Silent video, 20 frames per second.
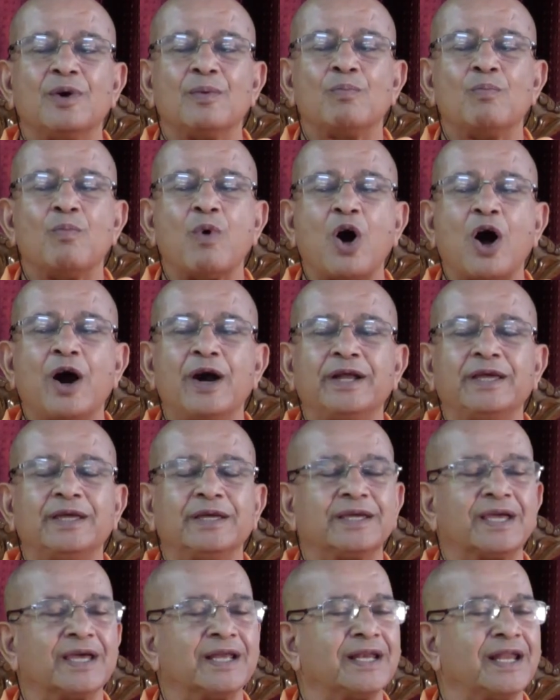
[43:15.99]
body
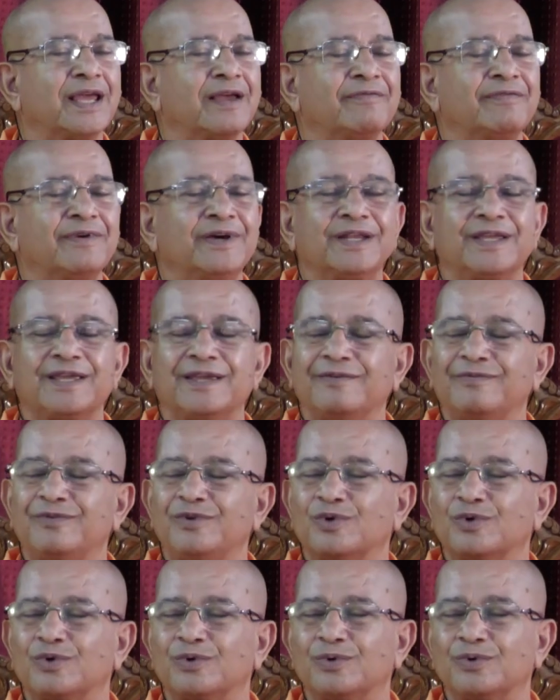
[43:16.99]
can never give
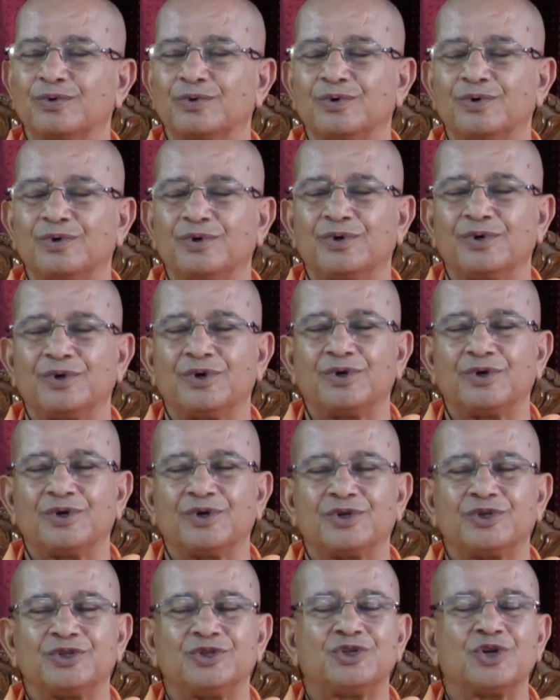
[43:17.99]
you
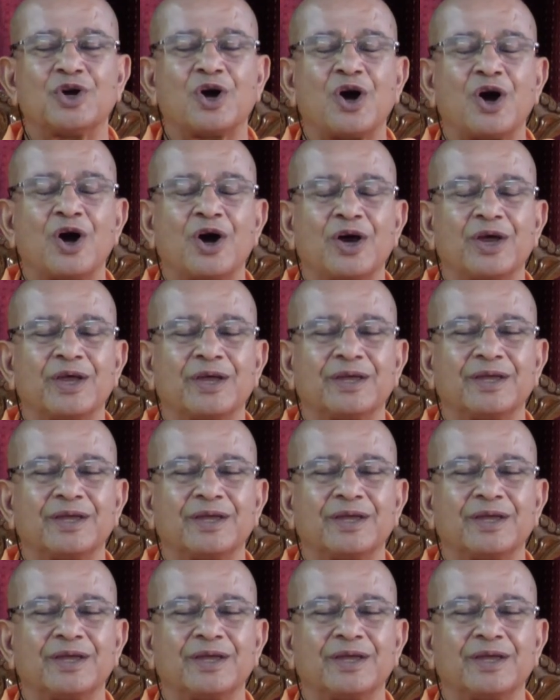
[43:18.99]
joy.